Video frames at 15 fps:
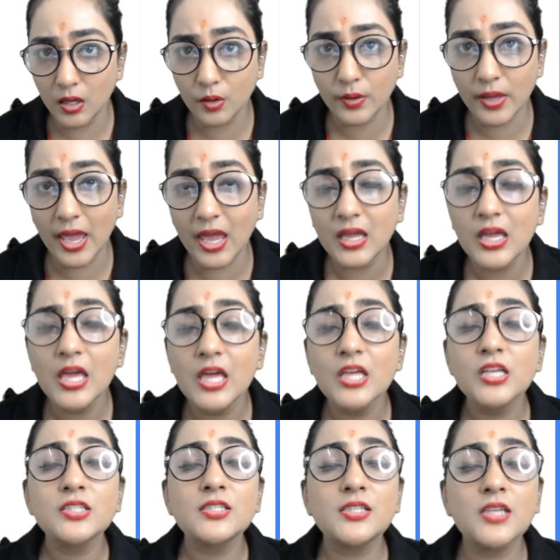Okay,
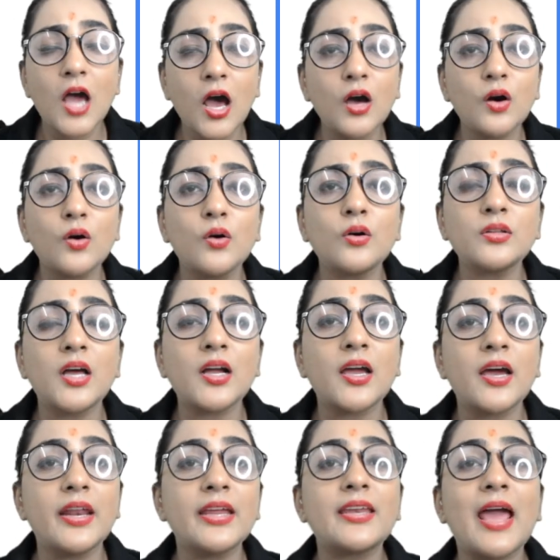so the
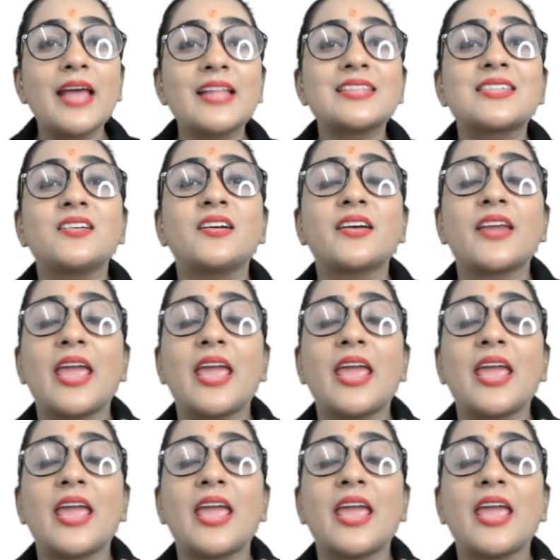correct answer